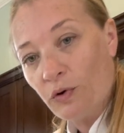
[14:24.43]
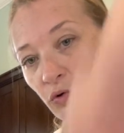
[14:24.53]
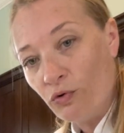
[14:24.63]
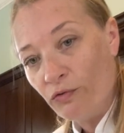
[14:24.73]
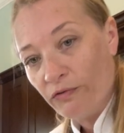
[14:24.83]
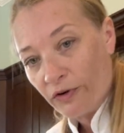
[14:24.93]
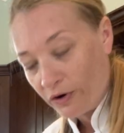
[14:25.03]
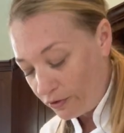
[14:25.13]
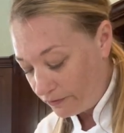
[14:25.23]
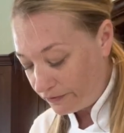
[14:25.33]

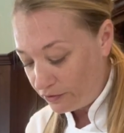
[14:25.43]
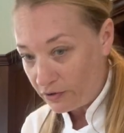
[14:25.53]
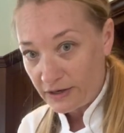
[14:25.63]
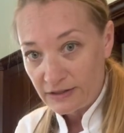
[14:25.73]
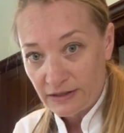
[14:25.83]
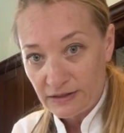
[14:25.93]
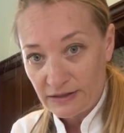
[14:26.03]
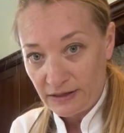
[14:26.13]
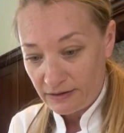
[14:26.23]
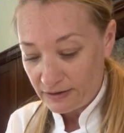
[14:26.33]
over. Hopefully you guys can
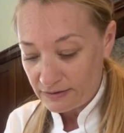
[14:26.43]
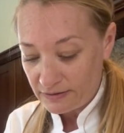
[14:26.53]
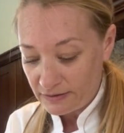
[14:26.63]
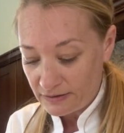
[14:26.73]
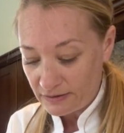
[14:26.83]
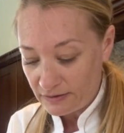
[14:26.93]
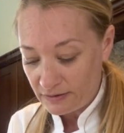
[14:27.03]
see this